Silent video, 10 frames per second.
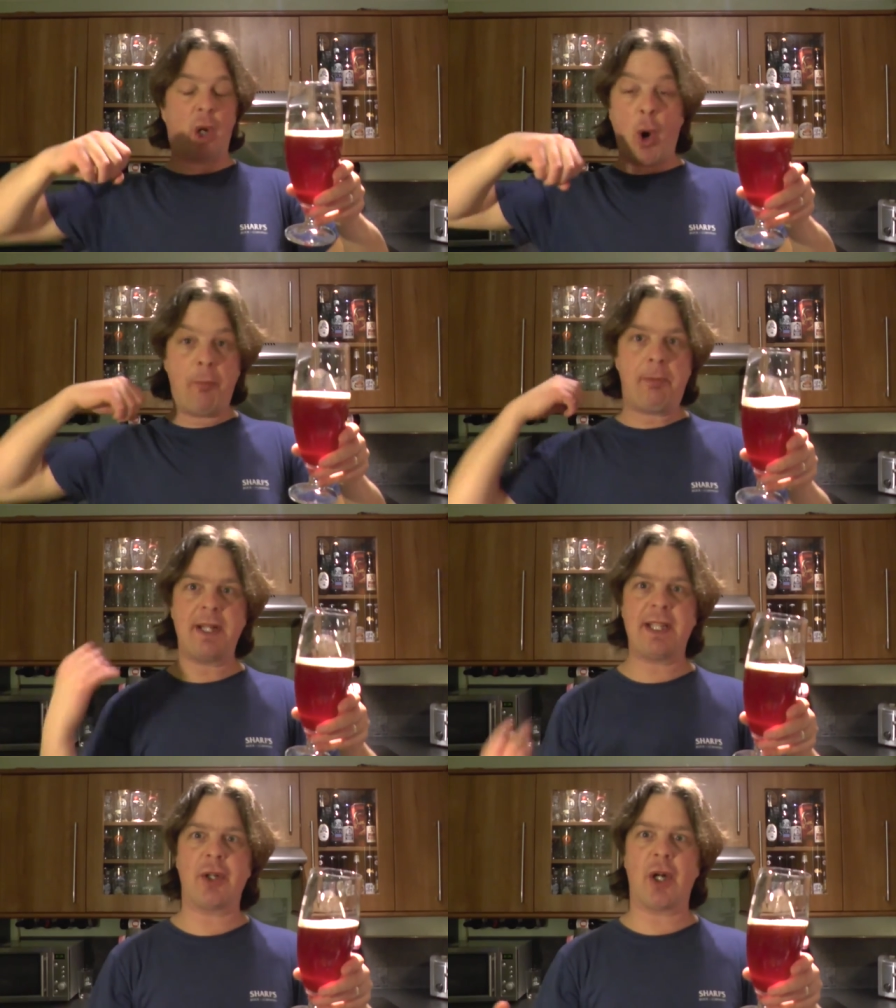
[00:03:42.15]

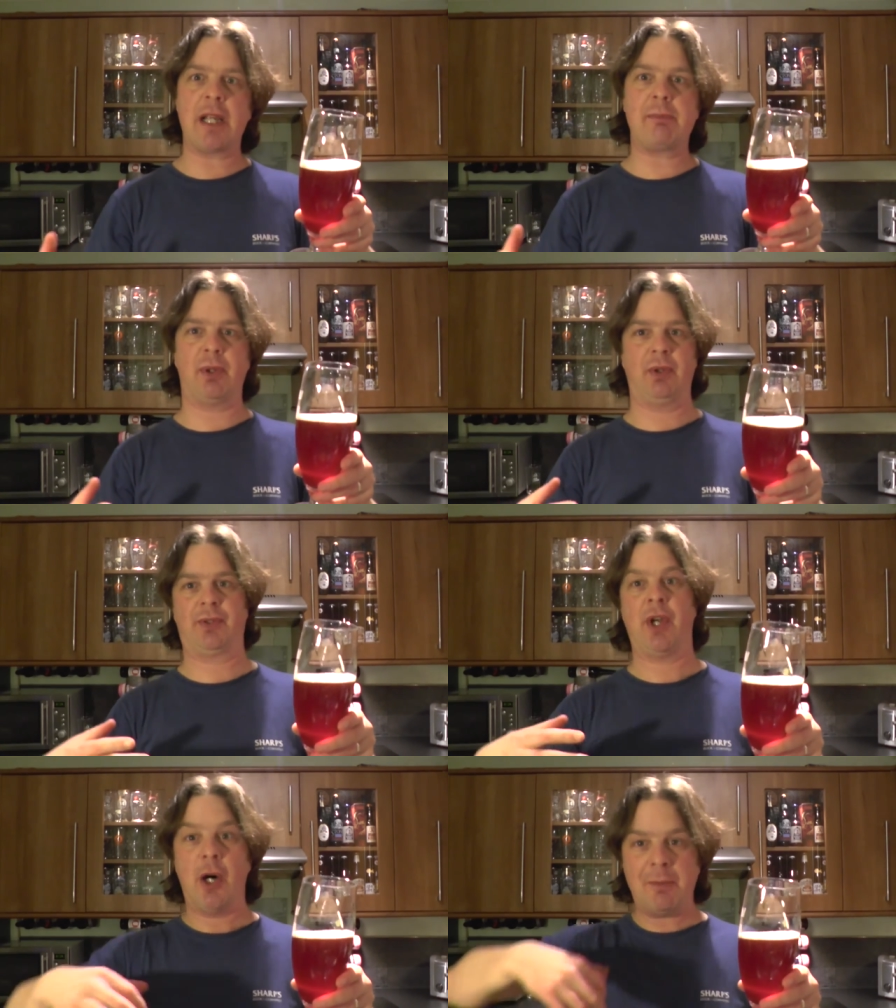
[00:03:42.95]
opening your
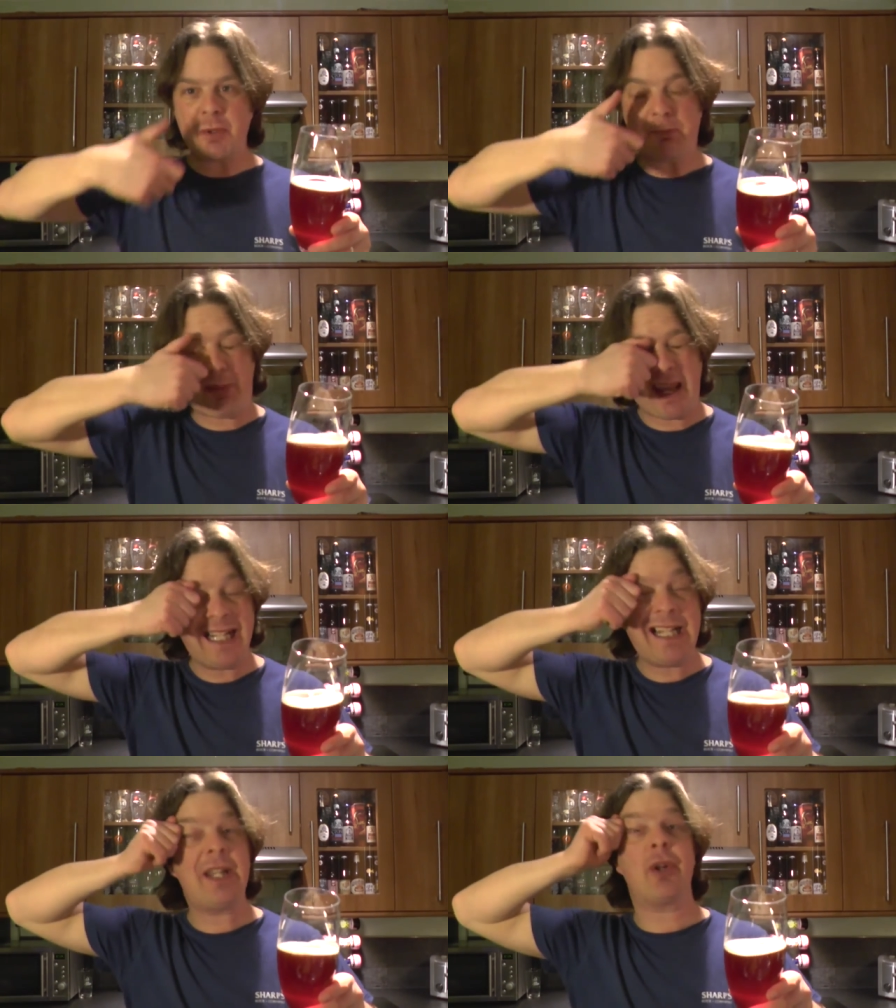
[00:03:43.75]
eyeballs, almost
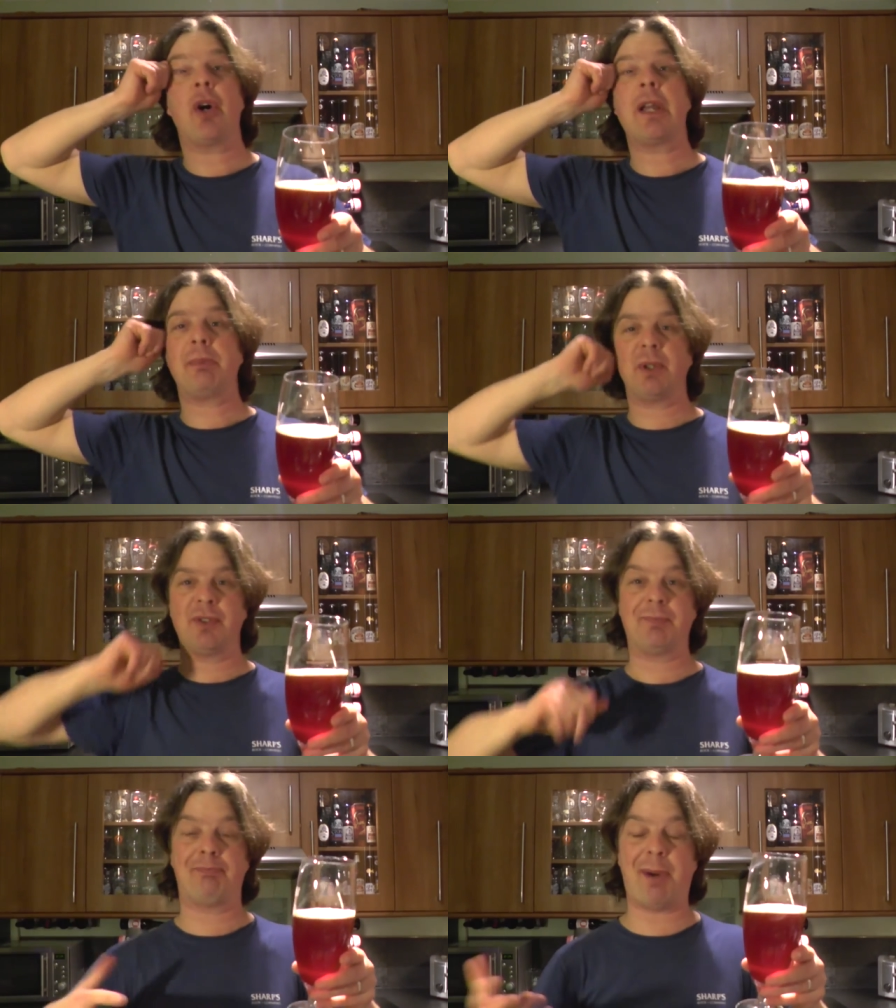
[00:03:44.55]
peeling your
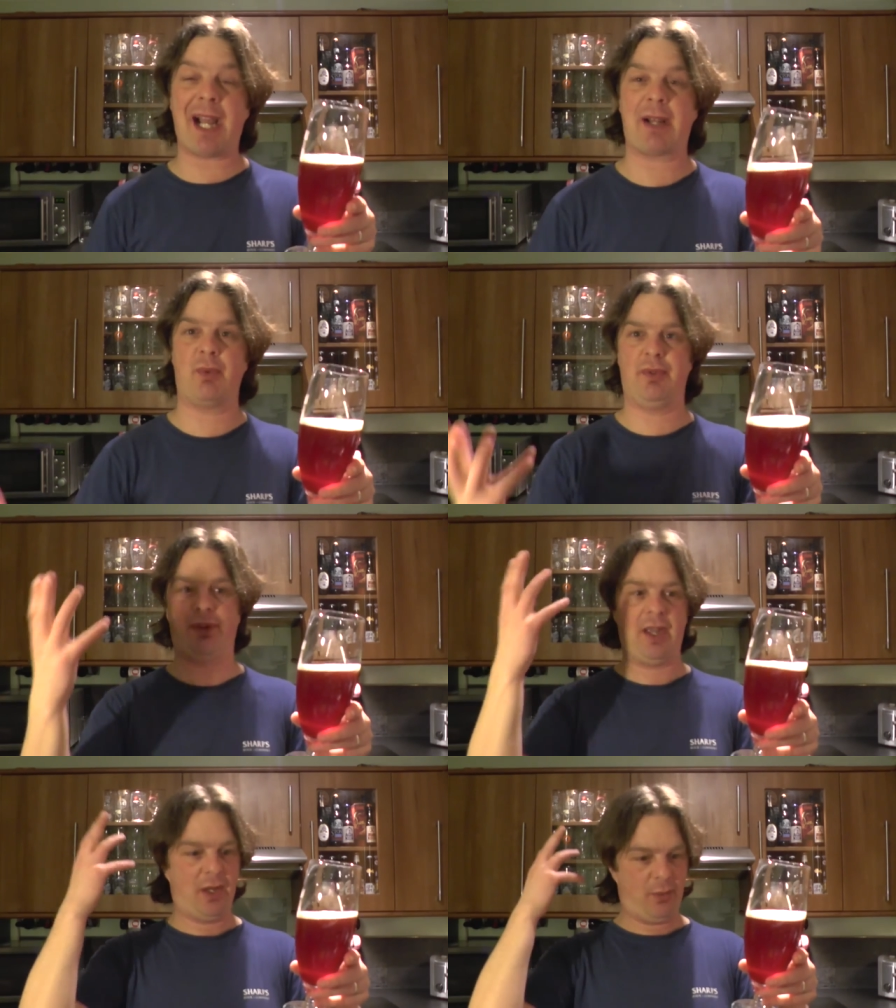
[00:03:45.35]
eyeballs back
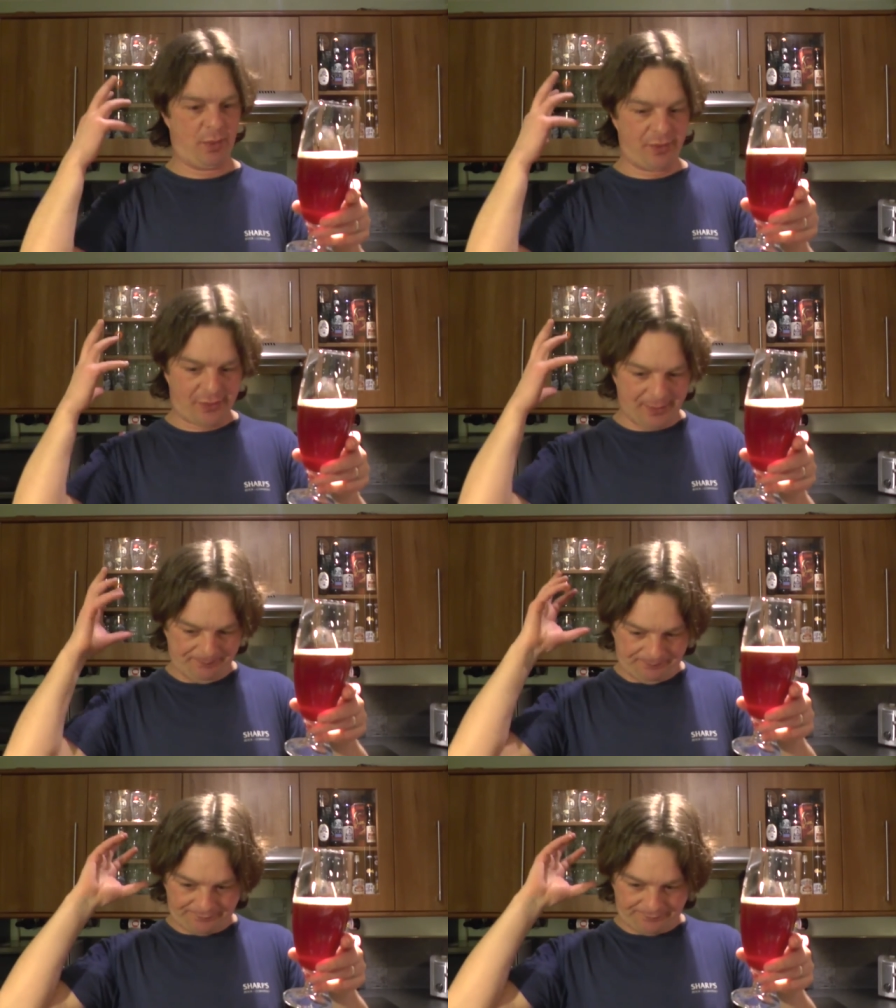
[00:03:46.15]
with, with